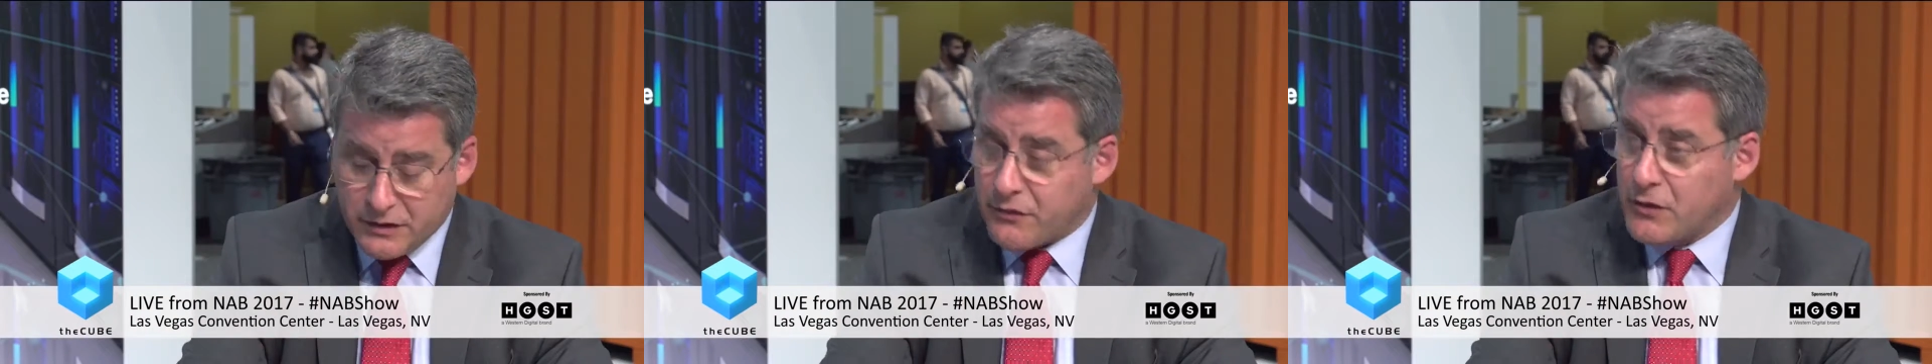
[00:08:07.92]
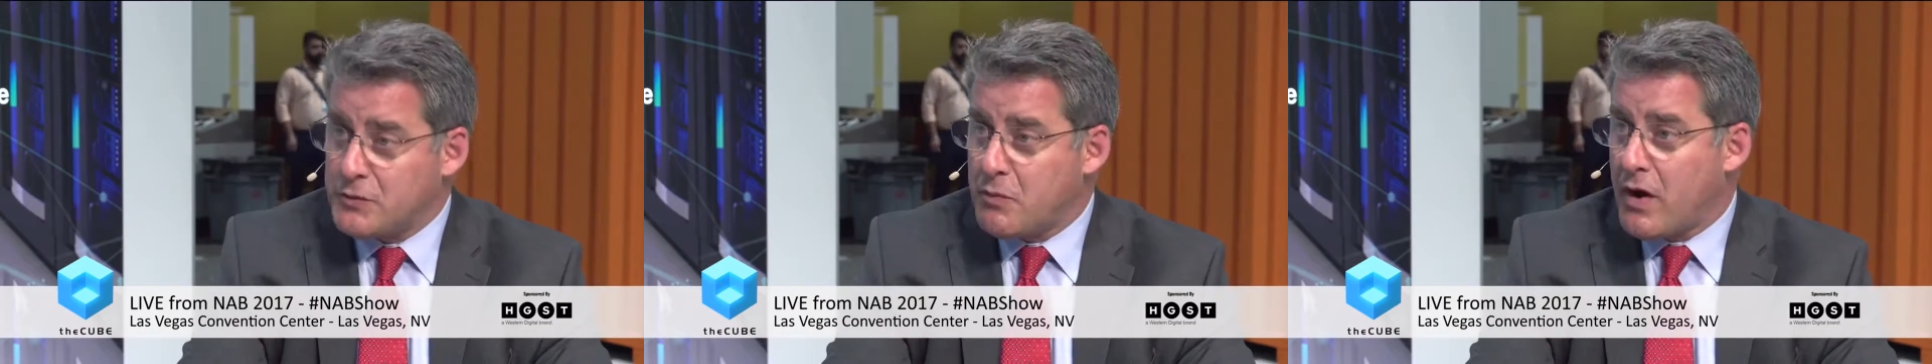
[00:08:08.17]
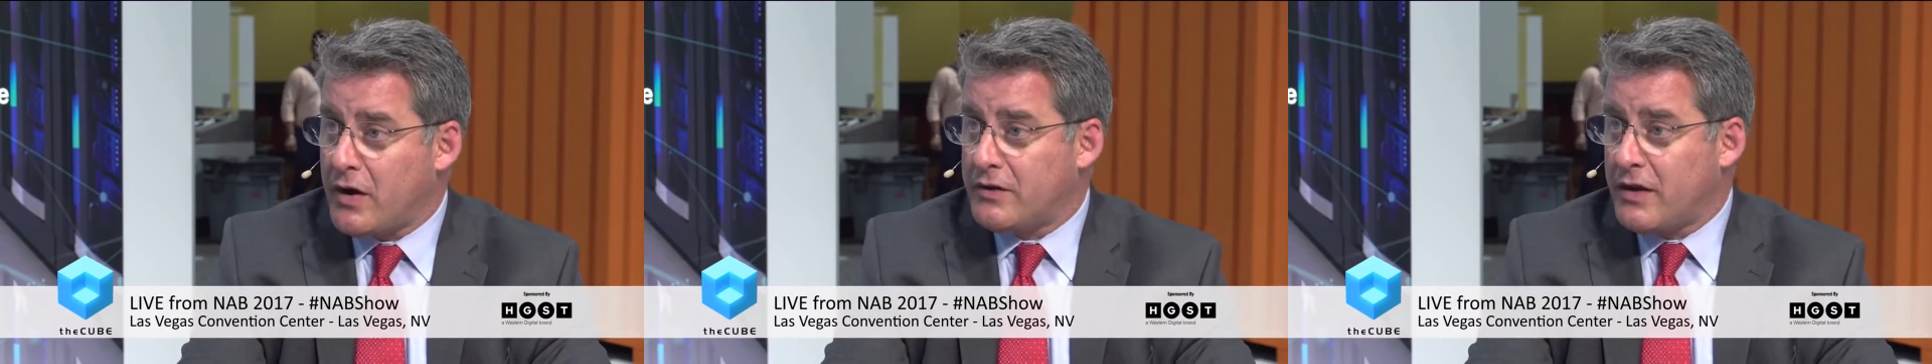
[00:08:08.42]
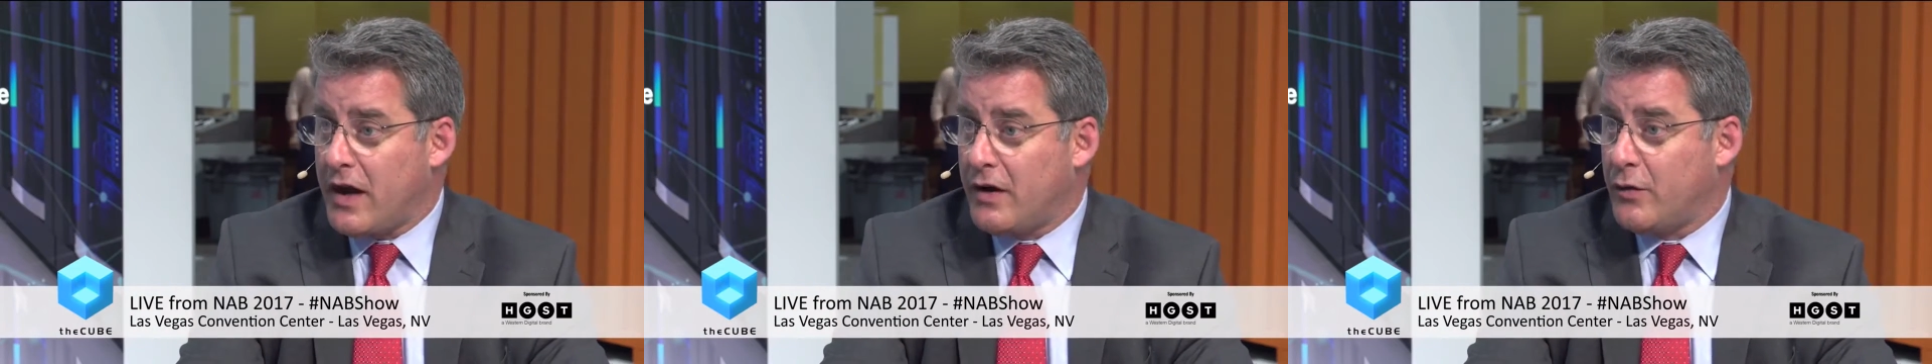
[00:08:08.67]
you got the first
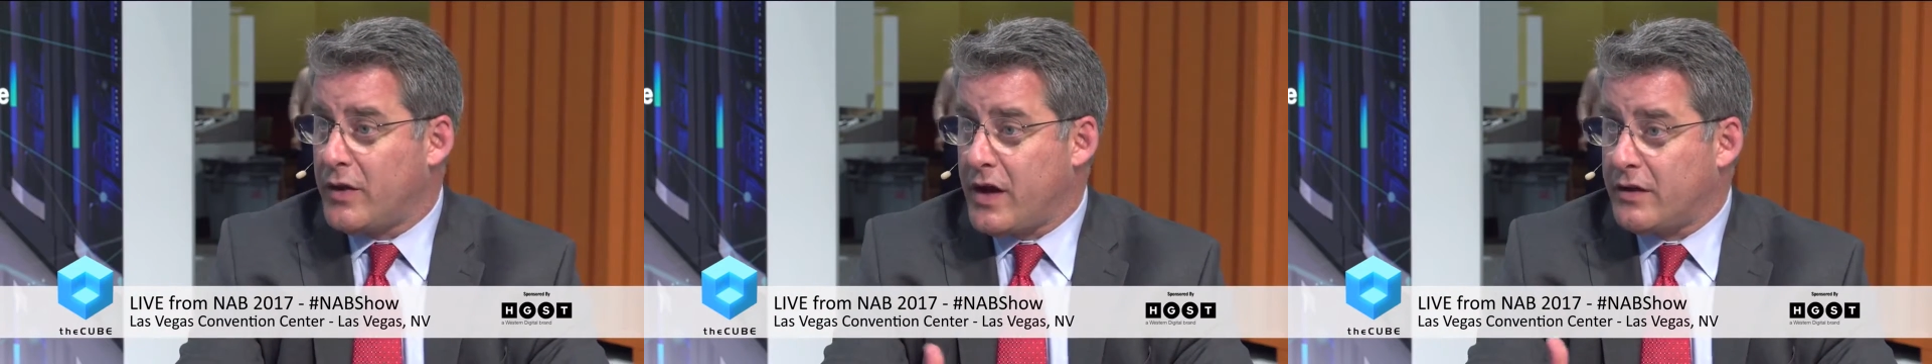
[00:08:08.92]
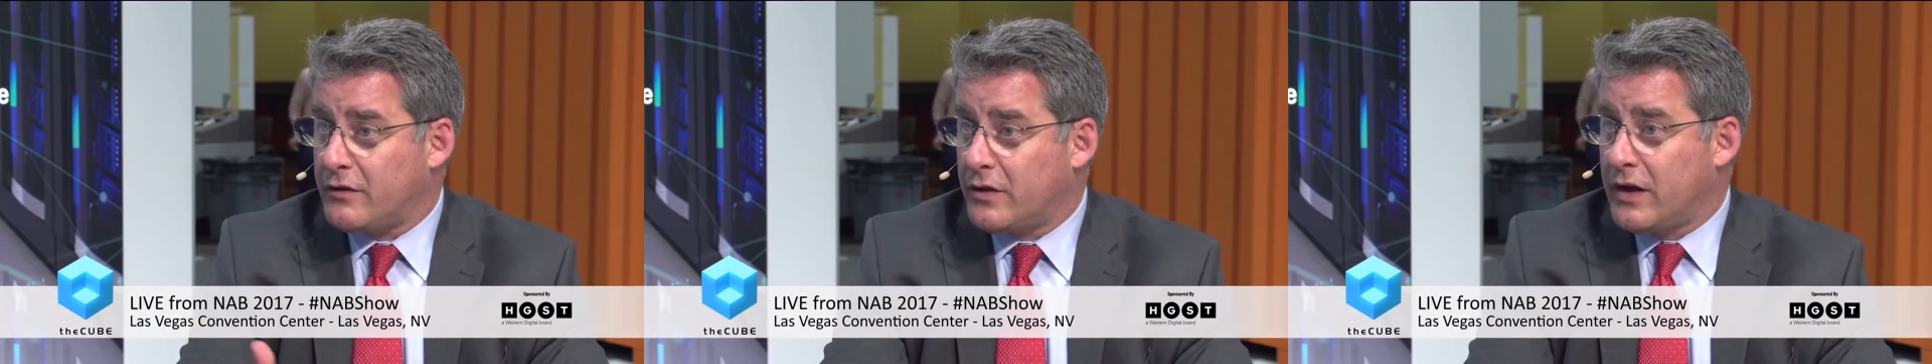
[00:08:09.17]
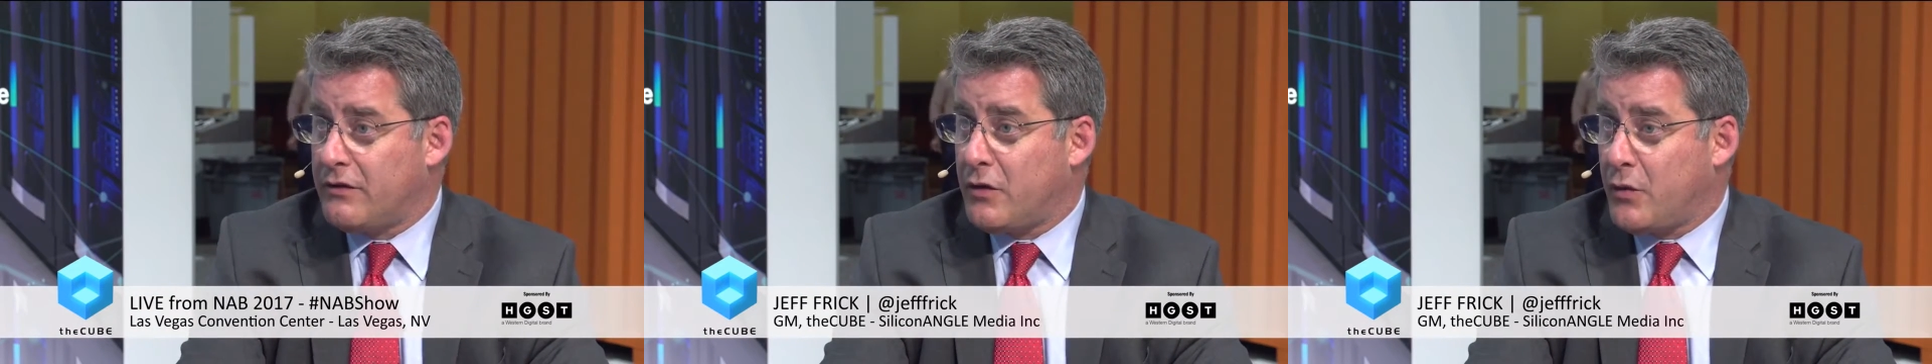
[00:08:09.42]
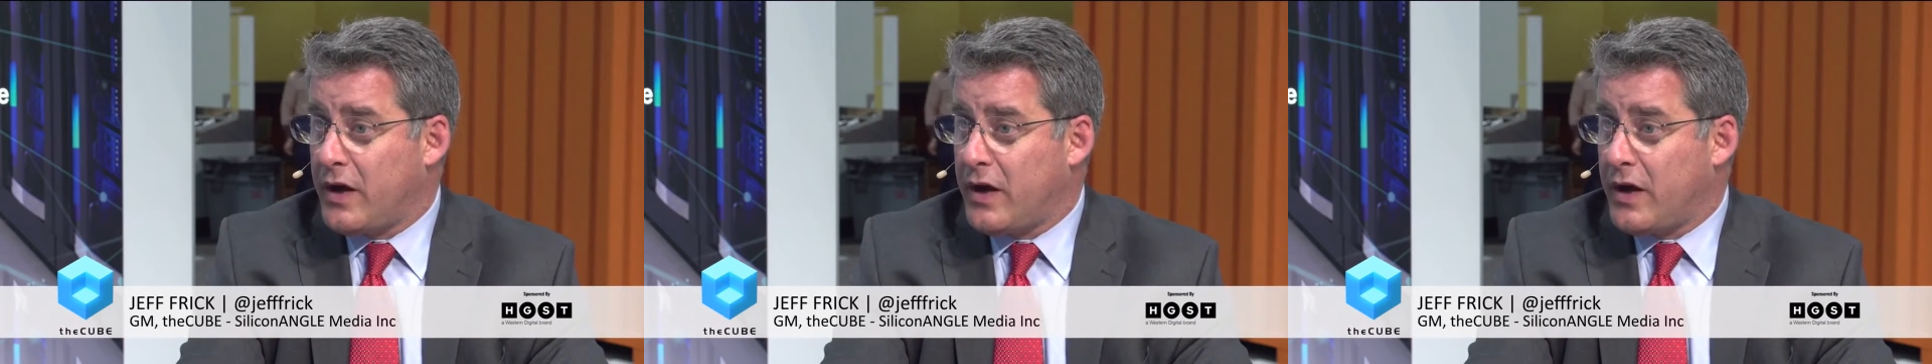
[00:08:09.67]
product out without giving